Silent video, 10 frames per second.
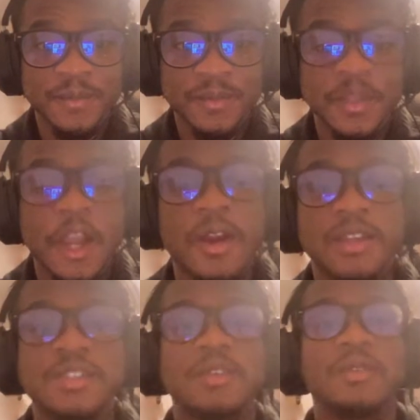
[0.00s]
All right,
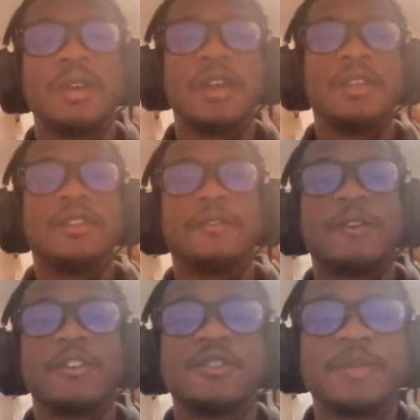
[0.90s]
so the
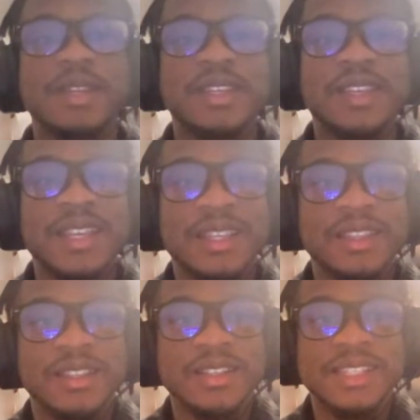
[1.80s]
first pick in
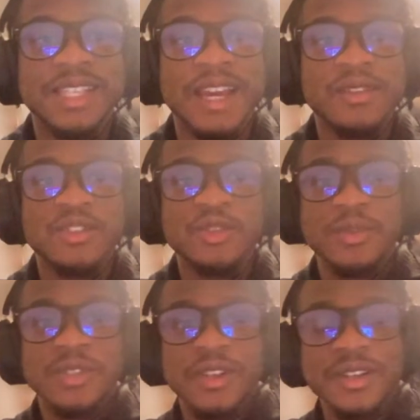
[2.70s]
the Seattle
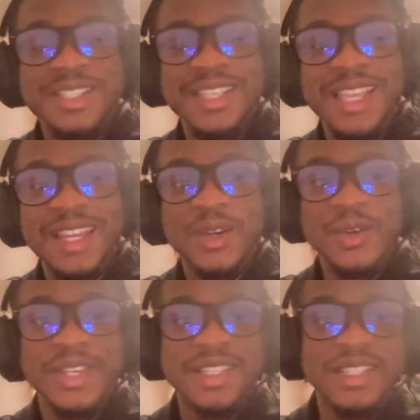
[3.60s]
Supersonics and
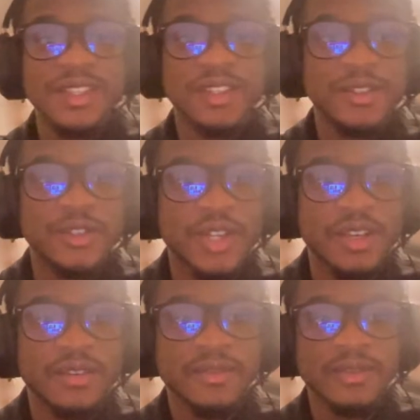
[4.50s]
OKC Thunder
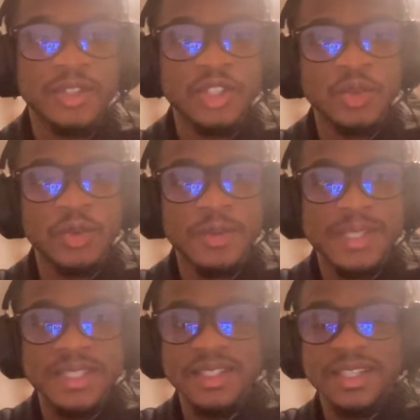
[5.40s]
draft, you will be
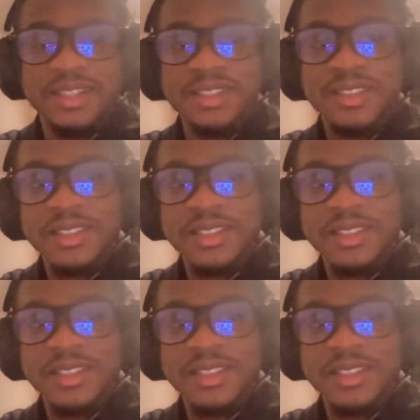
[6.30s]
selecting